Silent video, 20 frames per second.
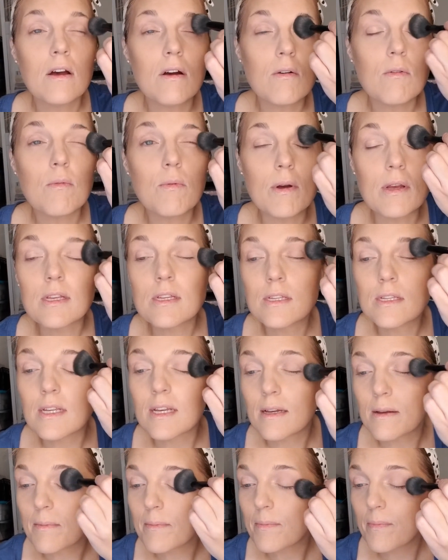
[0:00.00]
was
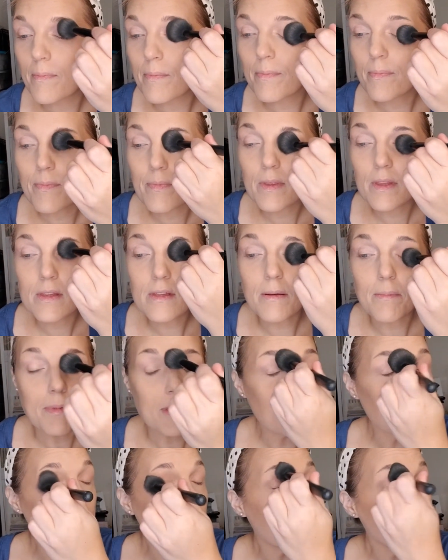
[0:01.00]
something
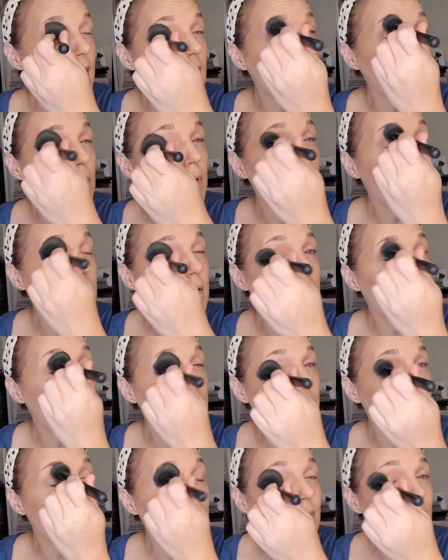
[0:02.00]
that he would
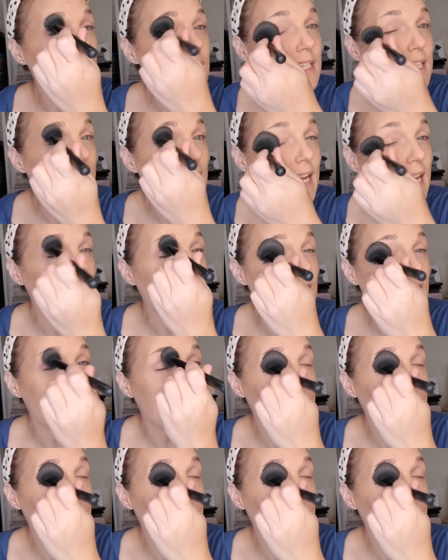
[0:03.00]
take.